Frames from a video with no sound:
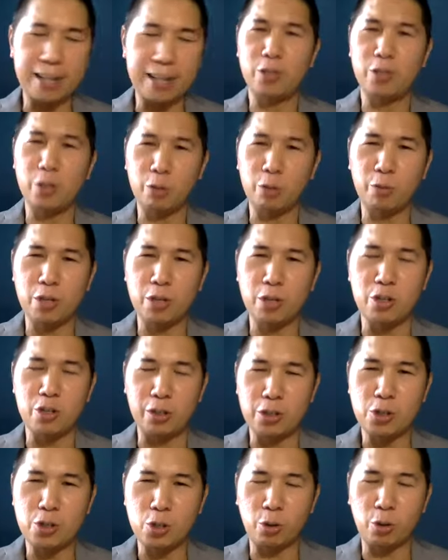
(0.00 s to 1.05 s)
to the original
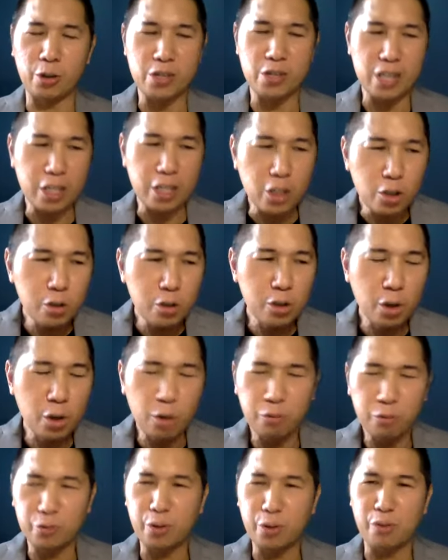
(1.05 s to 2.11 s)
source and you know
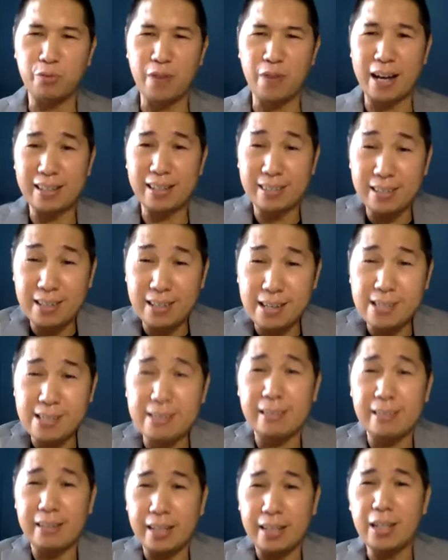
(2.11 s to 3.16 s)
for a fact that he's
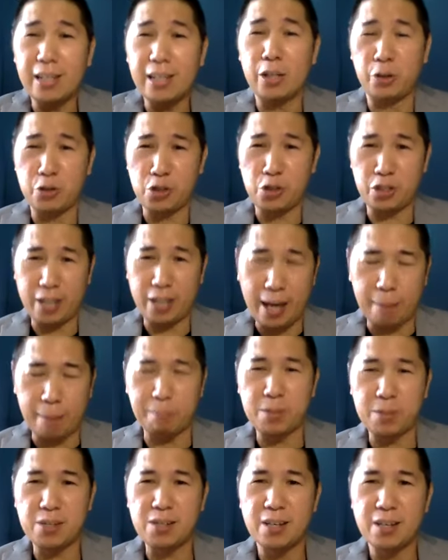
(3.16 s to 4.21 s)
leading your steps,